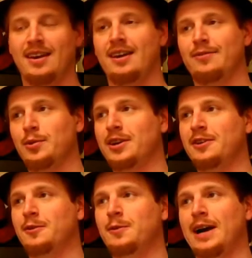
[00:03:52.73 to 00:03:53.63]
Uh, if you want to
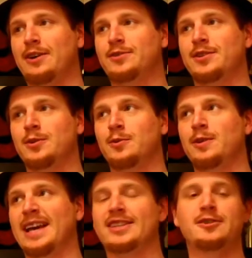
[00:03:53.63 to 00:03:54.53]
know how to
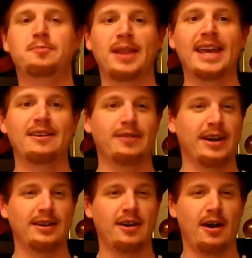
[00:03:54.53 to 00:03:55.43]
explain a
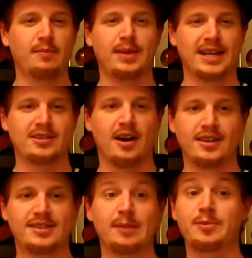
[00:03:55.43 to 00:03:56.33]
very complex
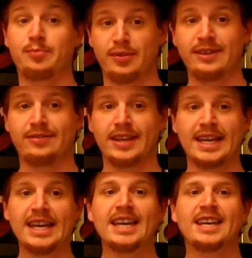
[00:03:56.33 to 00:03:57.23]
concept briefly,
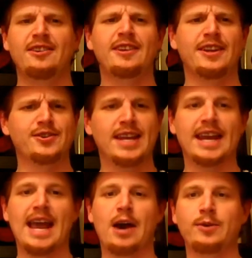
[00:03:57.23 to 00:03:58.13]
you need to
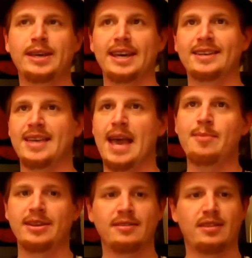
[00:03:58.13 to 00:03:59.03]
understand how we
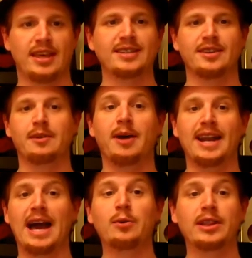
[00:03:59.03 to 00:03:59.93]
examine things in our mind, how we